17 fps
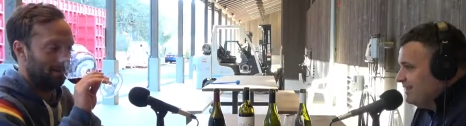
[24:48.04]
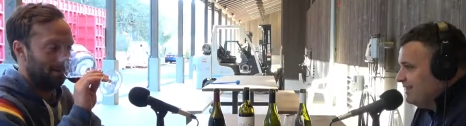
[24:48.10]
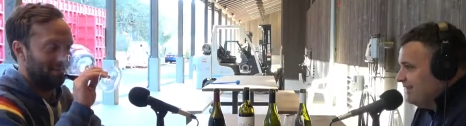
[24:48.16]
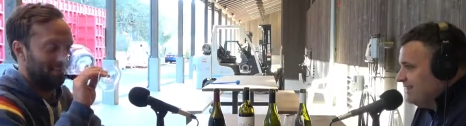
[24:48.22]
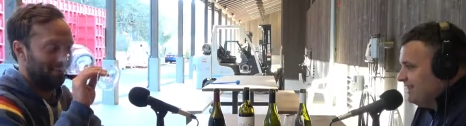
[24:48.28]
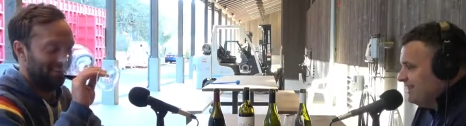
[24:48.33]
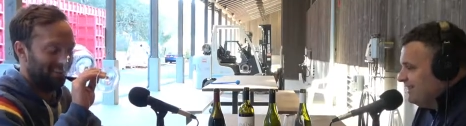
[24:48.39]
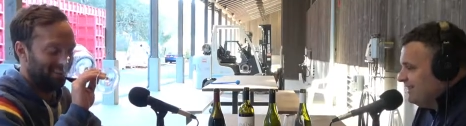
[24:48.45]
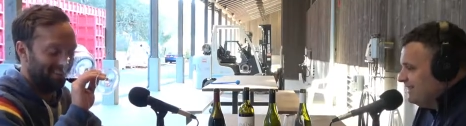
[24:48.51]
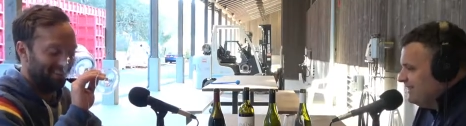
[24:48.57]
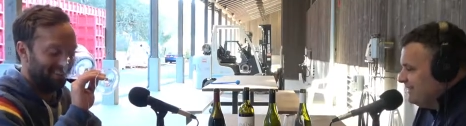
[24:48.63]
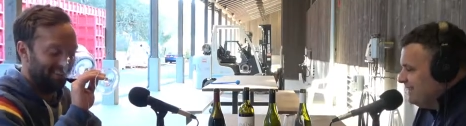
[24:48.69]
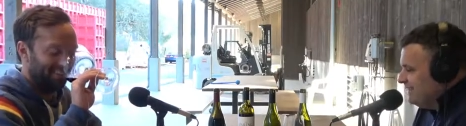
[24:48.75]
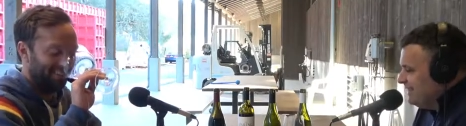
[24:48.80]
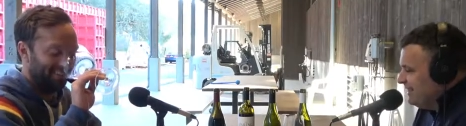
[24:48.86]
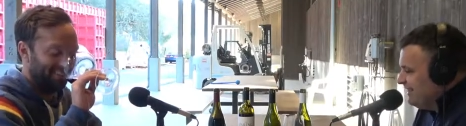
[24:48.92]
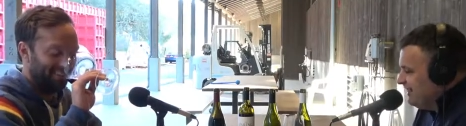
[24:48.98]
Speaker 1: All right,
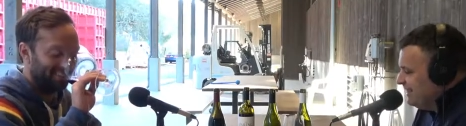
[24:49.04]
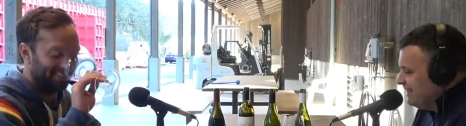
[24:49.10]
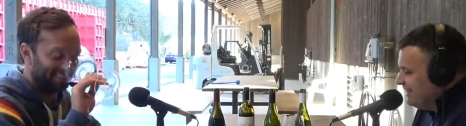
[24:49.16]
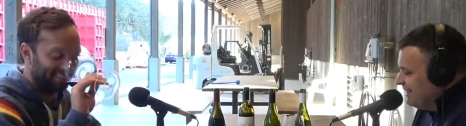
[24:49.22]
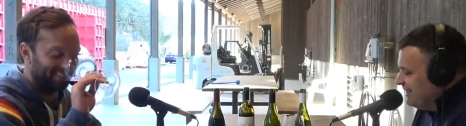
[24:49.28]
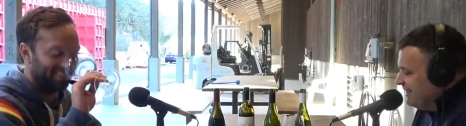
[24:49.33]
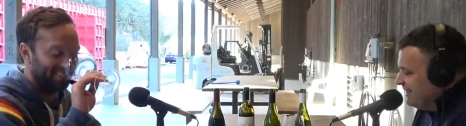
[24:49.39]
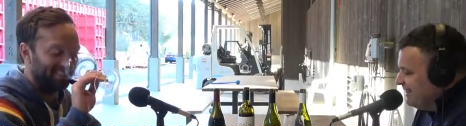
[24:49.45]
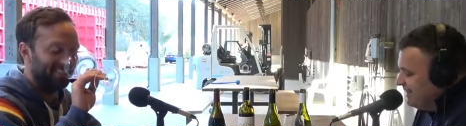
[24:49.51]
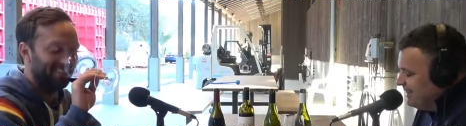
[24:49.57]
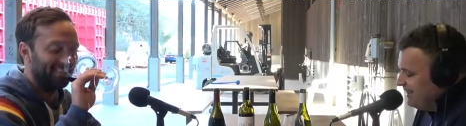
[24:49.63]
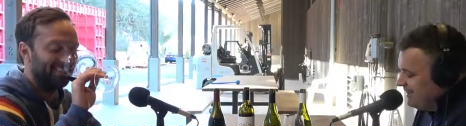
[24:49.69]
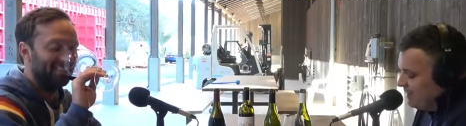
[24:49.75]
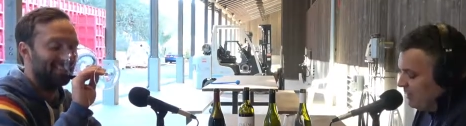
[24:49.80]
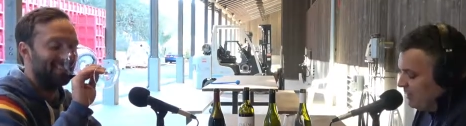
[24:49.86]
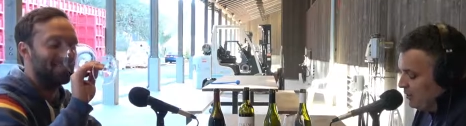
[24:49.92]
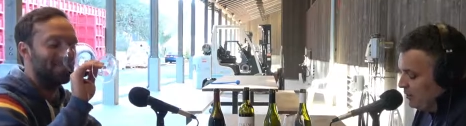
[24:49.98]

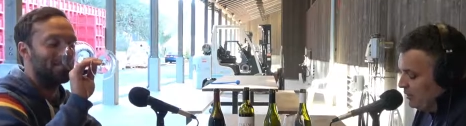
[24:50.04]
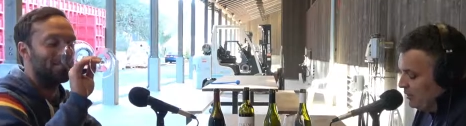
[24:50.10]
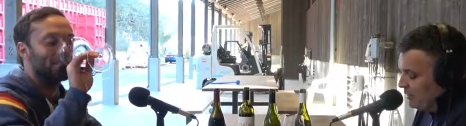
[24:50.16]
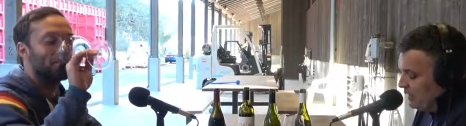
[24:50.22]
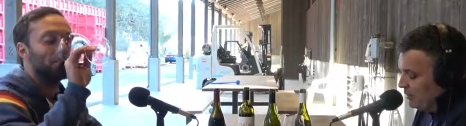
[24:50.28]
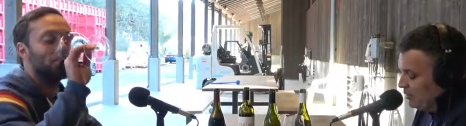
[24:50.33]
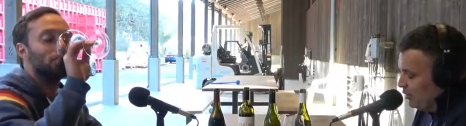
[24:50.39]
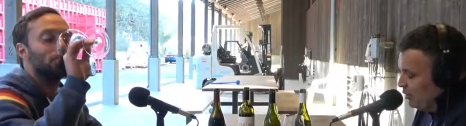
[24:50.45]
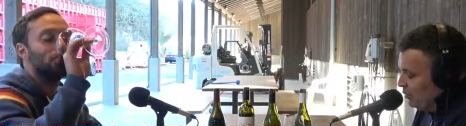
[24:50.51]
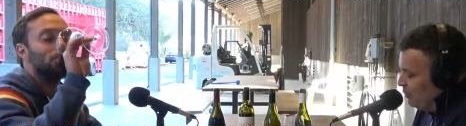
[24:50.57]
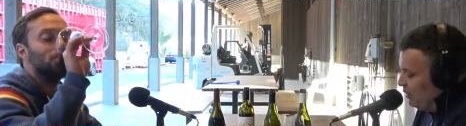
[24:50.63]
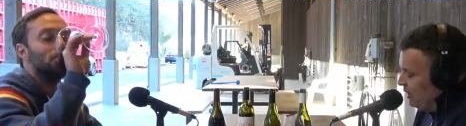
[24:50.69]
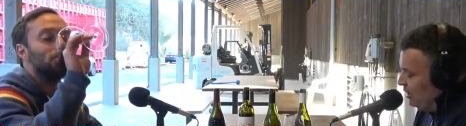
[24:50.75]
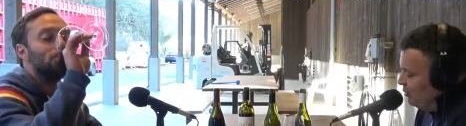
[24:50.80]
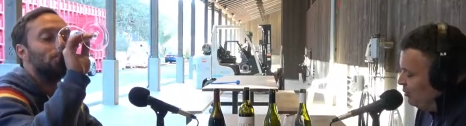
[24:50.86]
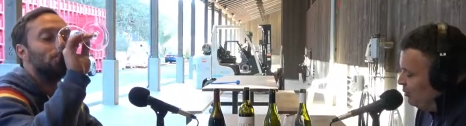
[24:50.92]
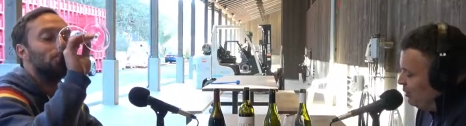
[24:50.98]
we're going to take a quick
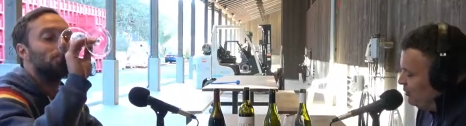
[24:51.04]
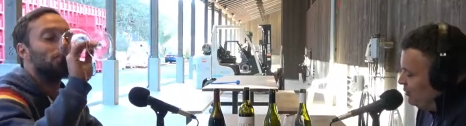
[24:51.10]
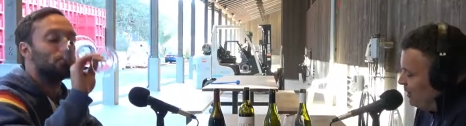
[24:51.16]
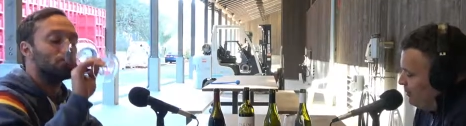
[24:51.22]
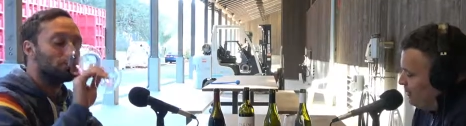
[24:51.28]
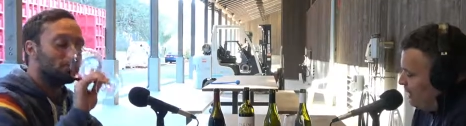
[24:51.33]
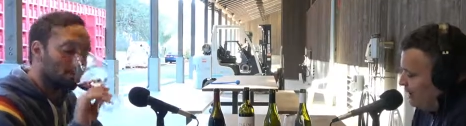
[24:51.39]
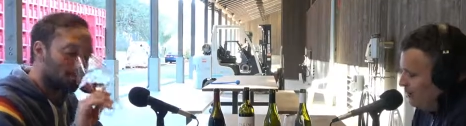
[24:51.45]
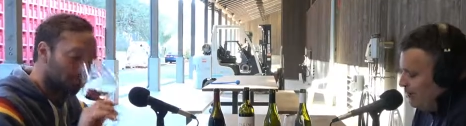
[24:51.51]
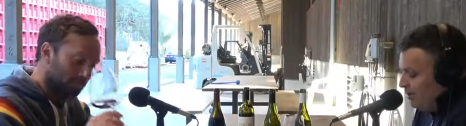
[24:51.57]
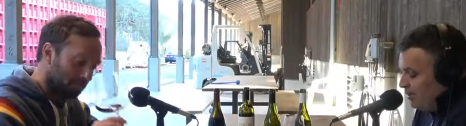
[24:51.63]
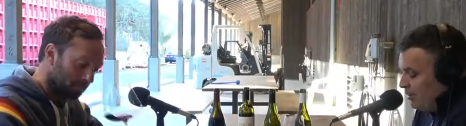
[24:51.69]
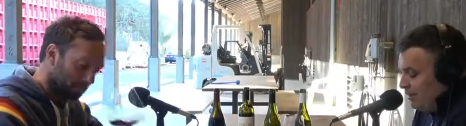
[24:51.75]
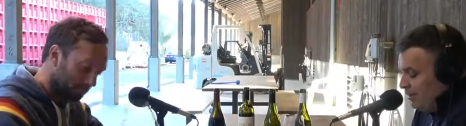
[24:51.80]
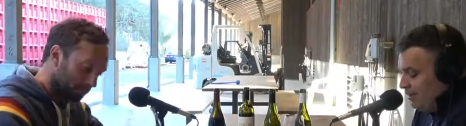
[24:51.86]
break. We'll be right back with uh,